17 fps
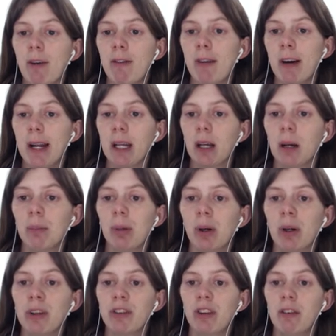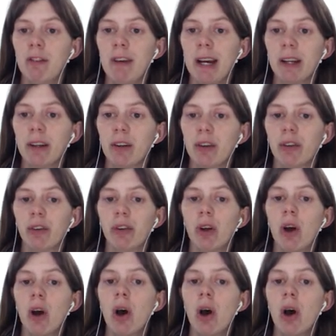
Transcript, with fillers: finding components of vectors